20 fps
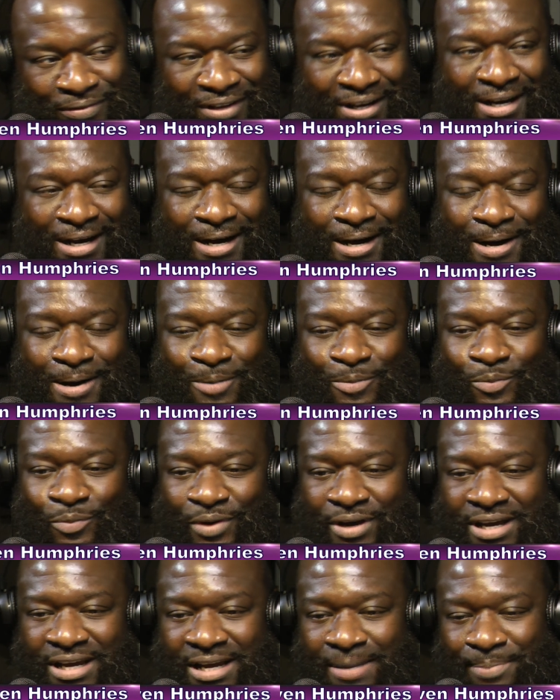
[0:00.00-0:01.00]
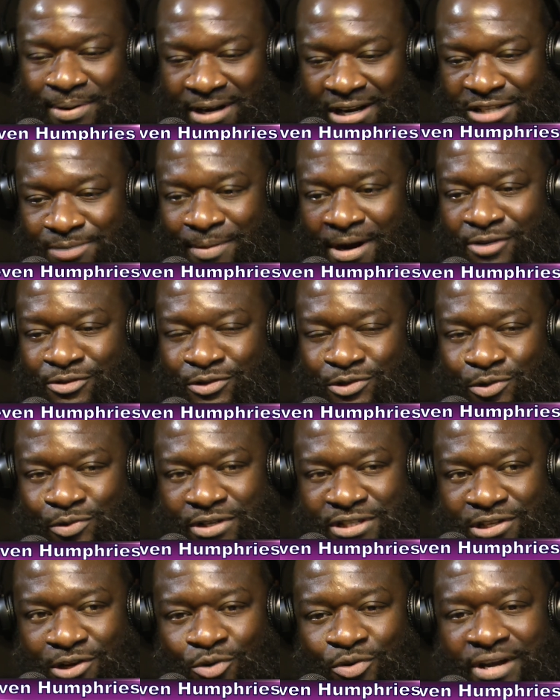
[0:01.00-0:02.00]
Pinellas MycroSchool
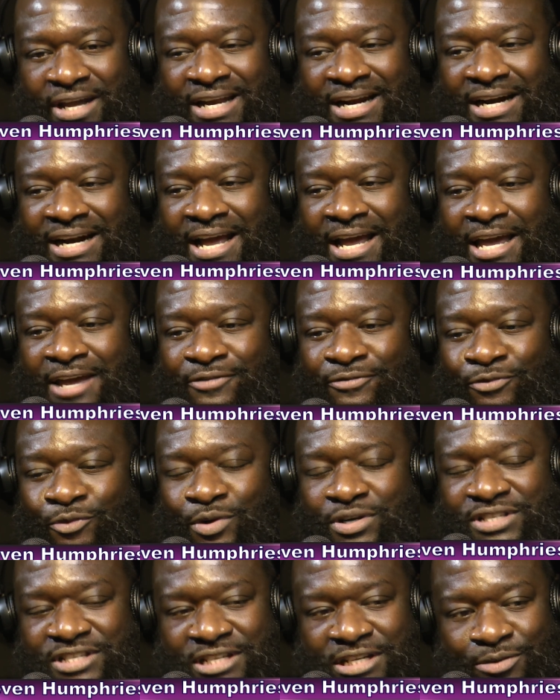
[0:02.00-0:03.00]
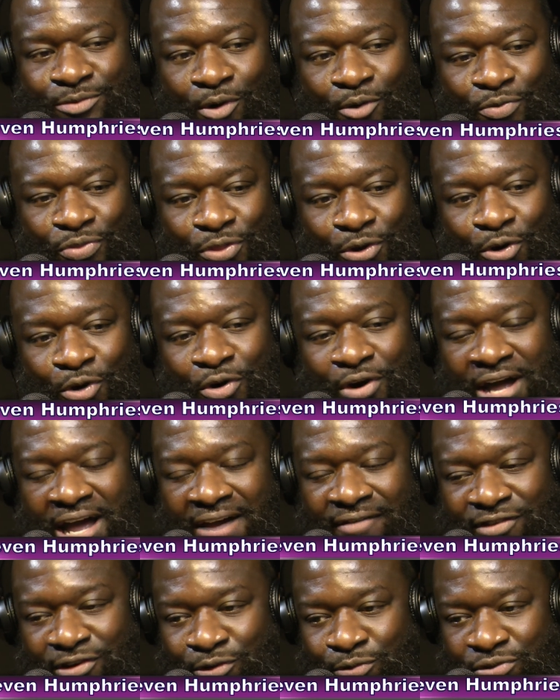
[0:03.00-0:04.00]
is located at 840 3rd
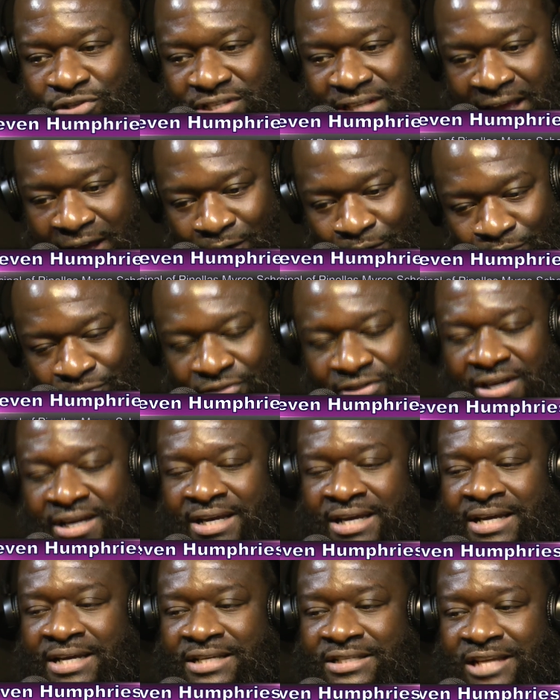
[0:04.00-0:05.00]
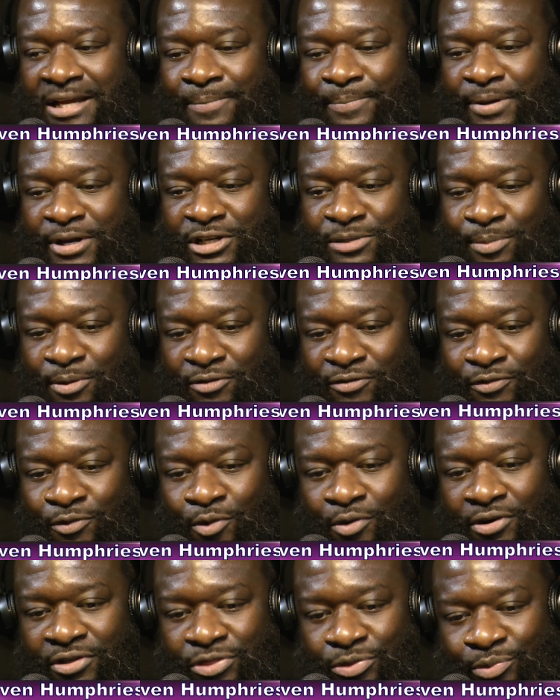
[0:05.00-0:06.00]
Avenue South, St. Petersburg,
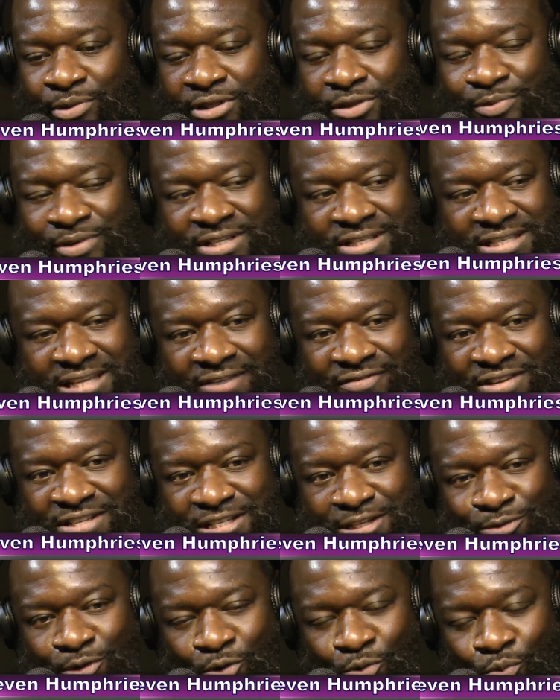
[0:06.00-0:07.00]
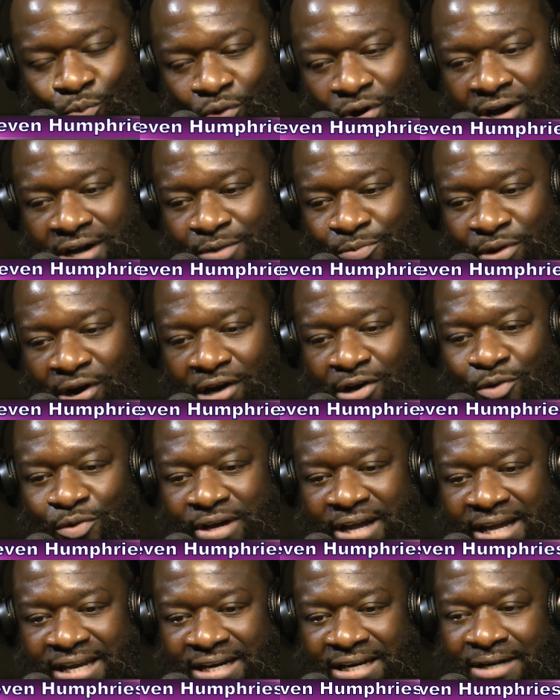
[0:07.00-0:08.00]
Florida, 33701. We are
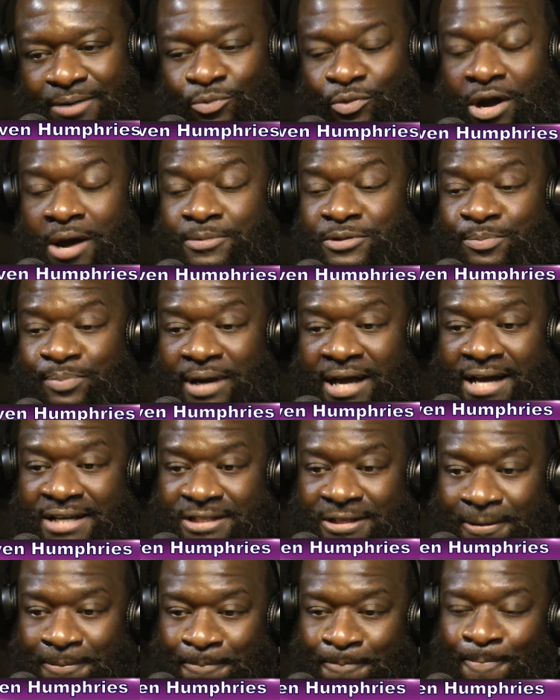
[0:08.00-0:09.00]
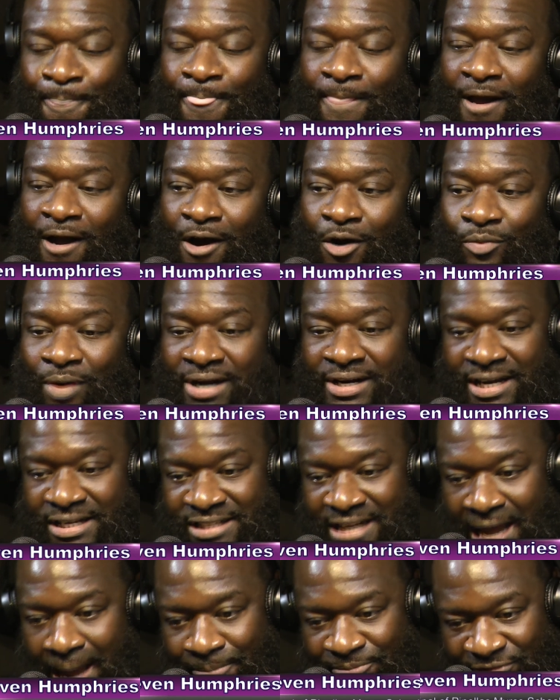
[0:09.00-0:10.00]
located in Webb's Plaza, right next
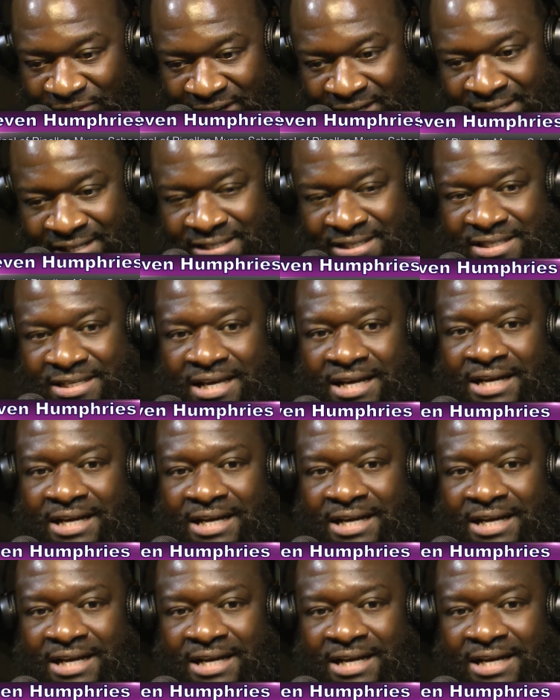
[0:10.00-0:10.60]
to Am Fitness.